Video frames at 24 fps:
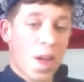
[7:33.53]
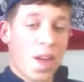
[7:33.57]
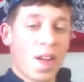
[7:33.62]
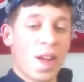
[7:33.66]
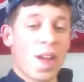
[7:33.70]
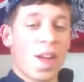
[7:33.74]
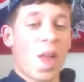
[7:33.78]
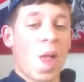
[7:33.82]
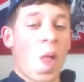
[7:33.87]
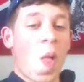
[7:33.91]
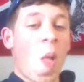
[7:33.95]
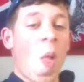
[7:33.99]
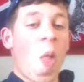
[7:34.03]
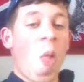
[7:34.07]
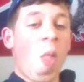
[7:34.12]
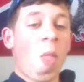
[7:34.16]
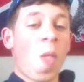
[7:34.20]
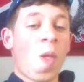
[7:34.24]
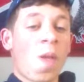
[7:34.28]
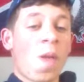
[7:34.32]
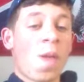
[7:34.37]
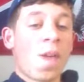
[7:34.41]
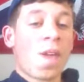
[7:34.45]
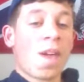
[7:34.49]
But
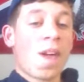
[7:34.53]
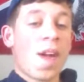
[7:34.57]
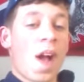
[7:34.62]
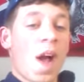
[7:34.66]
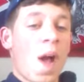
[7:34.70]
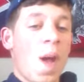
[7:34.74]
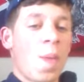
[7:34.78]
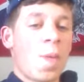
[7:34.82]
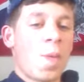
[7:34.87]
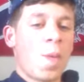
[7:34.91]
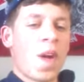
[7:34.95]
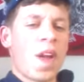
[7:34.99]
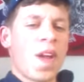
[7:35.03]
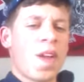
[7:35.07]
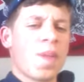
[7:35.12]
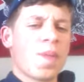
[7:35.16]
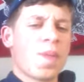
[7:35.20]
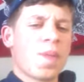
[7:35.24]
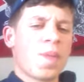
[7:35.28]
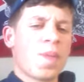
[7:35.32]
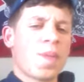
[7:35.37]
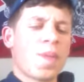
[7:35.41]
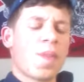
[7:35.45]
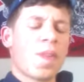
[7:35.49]

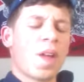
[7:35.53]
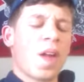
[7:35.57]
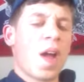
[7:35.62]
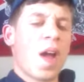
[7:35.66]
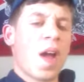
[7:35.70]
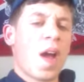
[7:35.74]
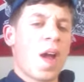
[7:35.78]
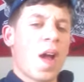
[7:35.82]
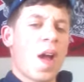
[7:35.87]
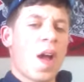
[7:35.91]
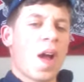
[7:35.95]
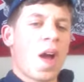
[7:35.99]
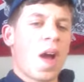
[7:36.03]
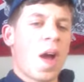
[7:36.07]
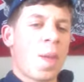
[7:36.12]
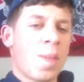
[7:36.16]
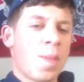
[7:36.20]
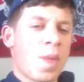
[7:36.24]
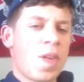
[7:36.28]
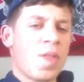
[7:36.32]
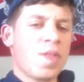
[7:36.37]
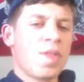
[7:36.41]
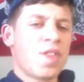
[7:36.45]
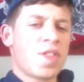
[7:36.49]
I
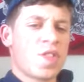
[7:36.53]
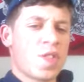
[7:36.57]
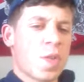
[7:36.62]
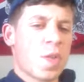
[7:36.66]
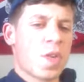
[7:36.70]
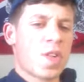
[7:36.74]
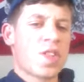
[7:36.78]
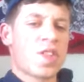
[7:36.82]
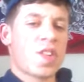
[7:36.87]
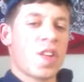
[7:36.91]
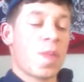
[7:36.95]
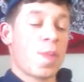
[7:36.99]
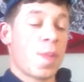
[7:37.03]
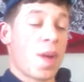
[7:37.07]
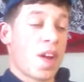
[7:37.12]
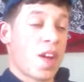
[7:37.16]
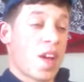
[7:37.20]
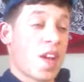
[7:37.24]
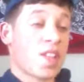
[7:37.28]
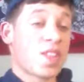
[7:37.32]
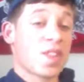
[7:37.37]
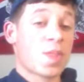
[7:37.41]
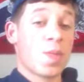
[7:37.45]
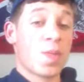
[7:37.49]
moved to Georgia, and my
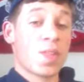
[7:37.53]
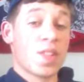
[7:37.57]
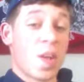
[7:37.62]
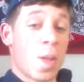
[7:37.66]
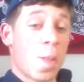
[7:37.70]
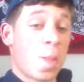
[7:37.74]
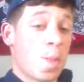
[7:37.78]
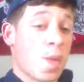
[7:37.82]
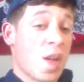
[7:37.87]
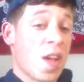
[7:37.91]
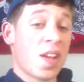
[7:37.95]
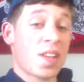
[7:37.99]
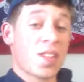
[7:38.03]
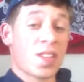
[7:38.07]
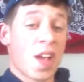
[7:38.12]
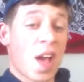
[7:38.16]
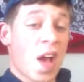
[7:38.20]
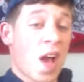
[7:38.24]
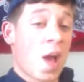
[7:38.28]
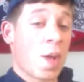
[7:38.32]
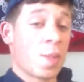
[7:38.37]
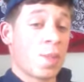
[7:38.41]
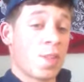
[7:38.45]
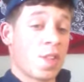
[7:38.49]
cousin was a
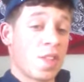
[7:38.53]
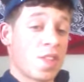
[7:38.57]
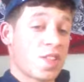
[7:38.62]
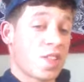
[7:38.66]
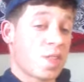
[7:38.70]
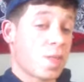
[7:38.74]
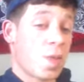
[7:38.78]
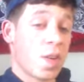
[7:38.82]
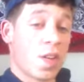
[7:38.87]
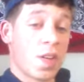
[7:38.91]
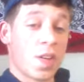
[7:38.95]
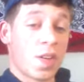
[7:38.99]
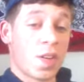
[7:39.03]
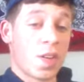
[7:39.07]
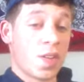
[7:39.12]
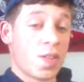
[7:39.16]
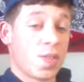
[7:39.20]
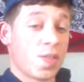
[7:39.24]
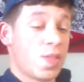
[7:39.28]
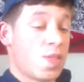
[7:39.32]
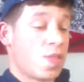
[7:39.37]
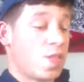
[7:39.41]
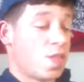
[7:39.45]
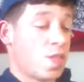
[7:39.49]
big-time Grizzly
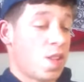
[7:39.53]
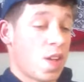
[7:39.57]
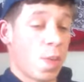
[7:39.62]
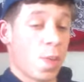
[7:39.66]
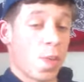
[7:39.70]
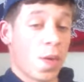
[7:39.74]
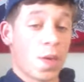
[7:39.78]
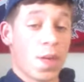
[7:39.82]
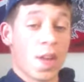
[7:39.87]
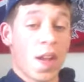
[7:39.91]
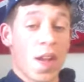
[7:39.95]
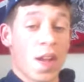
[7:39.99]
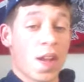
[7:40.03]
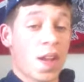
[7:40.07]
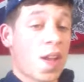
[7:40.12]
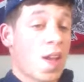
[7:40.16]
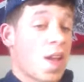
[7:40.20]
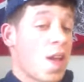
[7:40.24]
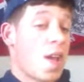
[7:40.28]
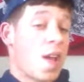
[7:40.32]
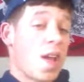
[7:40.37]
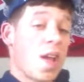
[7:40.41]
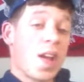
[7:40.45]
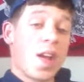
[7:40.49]
Wintergreen dipper. Like,
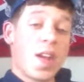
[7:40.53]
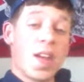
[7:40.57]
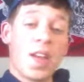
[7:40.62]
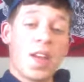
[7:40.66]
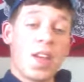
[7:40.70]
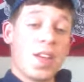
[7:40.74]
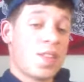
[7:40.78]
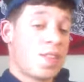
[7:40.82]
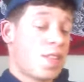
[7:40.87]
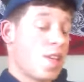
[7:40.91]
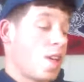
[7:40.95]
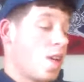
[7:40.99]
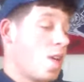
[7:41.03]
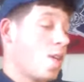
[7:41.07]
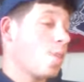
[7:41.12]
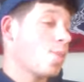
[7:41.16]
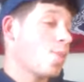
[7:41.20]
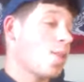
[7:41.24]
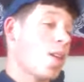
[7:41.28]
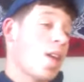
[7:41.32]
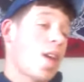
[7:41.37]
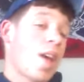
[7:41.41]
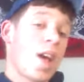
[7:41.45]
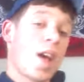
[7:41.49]
he
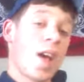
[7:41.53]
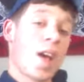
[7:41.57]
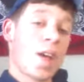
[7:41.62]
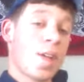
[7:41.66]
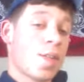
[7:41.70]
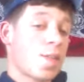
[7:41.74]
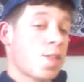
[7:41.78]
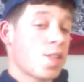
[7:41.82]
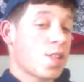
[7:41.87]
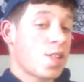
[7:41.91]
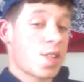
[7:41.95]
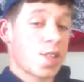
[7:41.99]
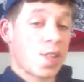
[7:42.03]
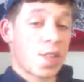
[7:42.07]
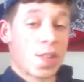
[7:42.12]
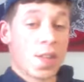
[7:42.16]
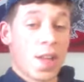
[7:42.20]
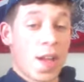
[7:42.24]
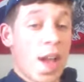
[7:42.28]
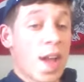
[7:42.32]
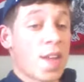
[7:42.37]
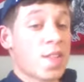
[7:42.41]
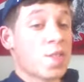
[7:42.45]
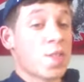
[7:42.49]
dipped every single
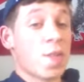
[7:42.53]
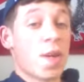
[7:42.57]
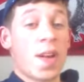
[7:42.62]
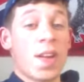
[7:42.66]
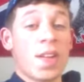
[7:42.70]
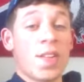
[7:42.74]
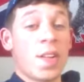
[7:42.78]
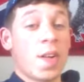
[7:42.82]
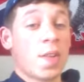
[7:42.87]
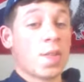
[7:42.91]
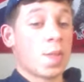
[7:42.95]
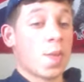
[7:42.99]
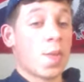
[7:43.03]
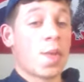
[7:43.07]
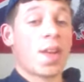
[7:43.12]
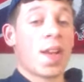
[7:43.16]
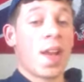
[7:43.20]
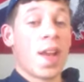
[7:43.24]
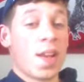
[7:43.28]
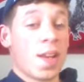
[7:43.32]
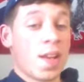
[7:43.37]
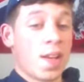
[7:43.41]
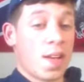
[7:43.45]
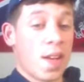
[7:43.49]
day. I swear he'd go through a
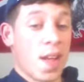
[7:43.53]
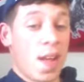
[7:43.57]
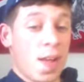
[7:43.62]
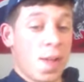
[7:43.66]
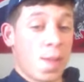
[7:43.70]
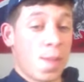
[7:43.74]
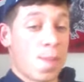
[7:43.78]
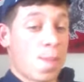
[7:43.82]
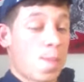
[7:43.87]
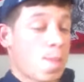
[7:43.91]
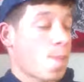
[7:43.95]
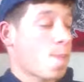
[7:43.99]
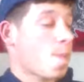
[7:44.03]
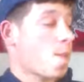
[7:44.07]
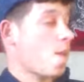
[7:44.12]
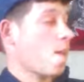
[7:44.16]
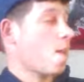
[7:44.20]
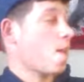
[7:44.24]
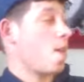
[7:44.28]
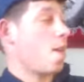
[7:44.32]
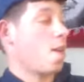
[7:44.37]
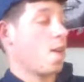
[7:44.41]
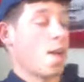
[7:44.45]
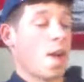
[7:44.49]
can a day.
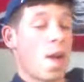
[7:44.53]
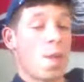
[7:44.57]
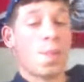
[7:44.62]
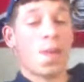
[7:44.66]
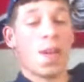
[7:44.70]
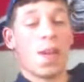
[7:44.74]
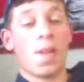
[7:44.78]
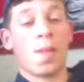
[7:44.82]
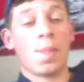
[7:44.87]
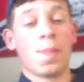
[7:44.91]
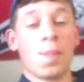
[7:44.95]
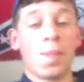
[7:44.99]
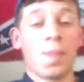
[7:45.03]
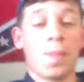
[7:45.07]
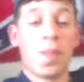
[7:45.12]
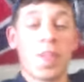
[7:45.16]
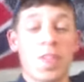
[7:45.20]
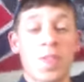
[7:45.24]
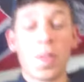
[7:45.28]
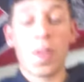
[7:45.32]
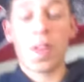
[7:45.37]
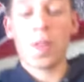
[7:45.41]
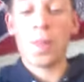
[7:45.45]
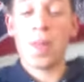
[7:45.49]
I mean,
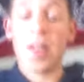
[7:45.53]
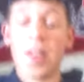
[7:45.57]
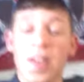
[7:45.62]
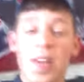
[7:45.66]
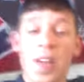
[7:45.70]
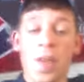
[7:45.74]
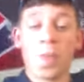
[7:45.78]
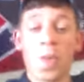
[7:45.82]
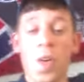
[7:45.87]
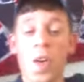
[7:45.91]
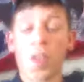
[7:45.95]
between me